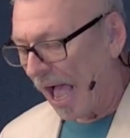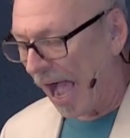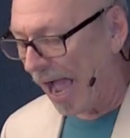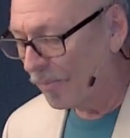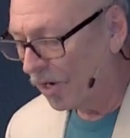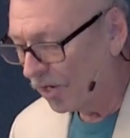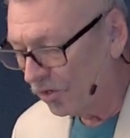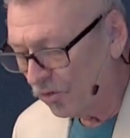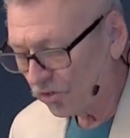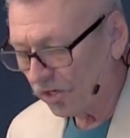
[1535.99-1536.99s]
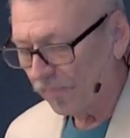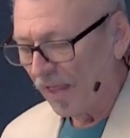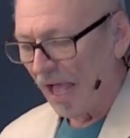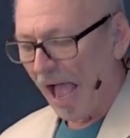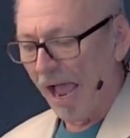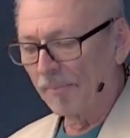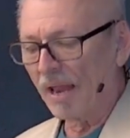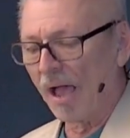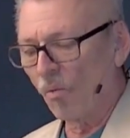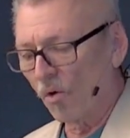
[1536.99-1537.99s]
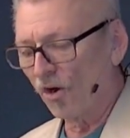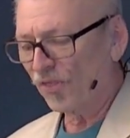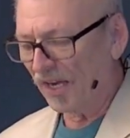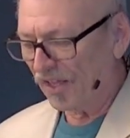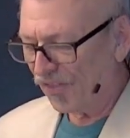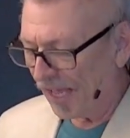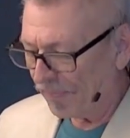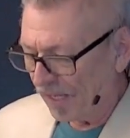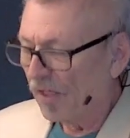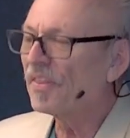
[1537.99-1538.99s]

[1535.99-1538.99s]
I'm a loser, I'm not worth anything,